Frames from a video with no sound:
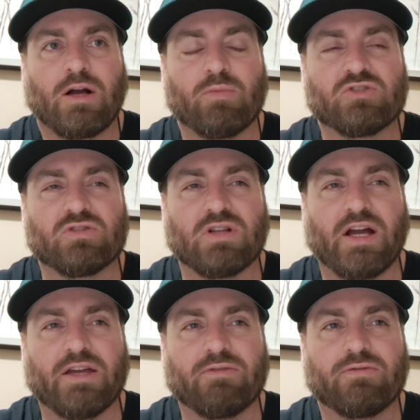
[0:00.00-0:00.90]
how much
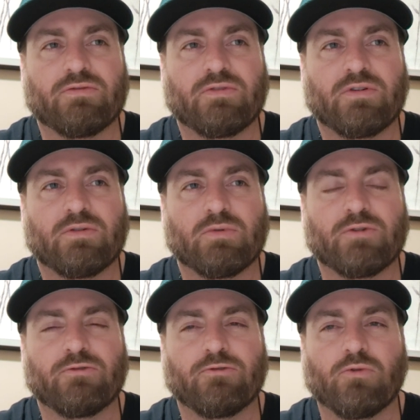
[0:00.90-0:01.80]
life, what
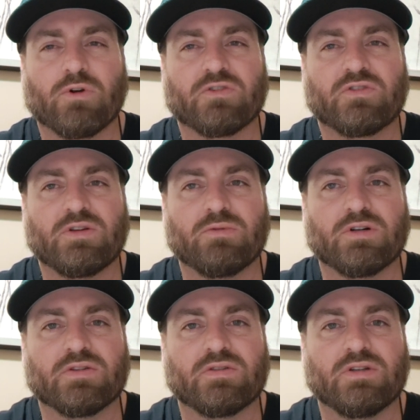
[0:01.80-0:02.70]
a force he
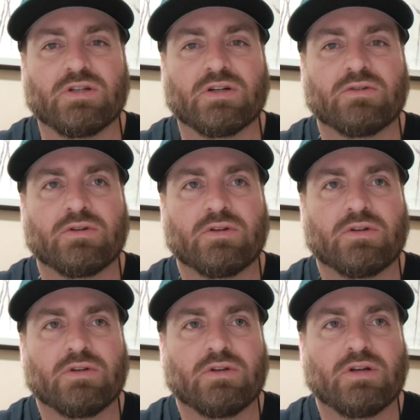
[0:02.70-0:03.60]
was, you know?
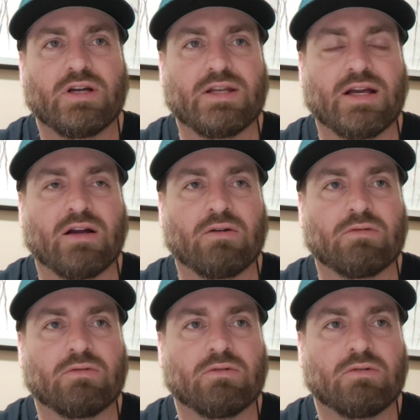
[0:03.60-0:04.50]
And
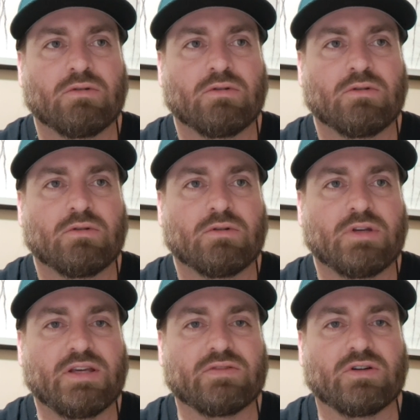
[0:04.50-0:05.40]
now
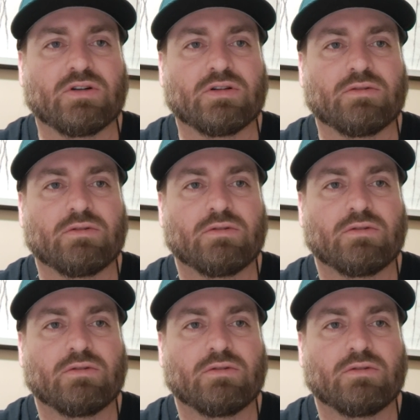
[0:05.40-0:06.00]
he's gone.